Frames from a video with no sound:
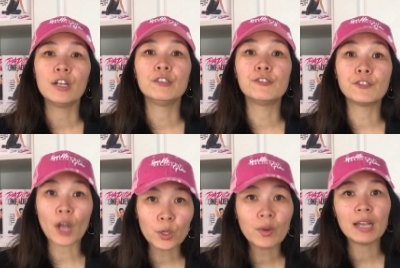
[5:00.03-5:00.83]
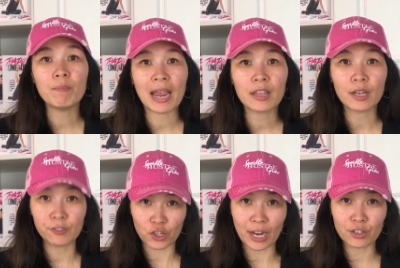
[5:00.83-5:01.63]
so you can make those
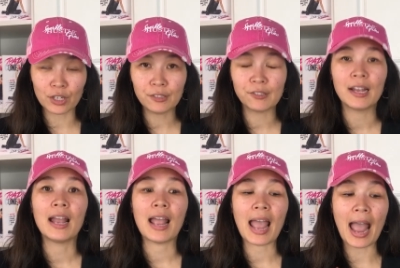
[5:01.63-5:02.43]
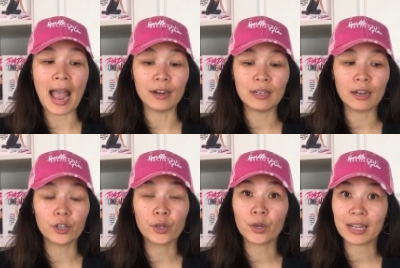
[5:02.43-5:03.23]
changes and
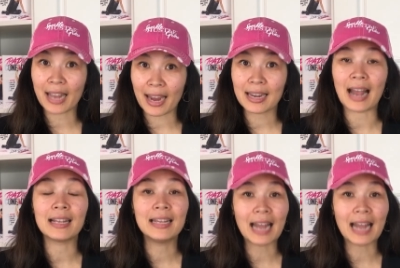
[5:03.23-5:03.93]
create and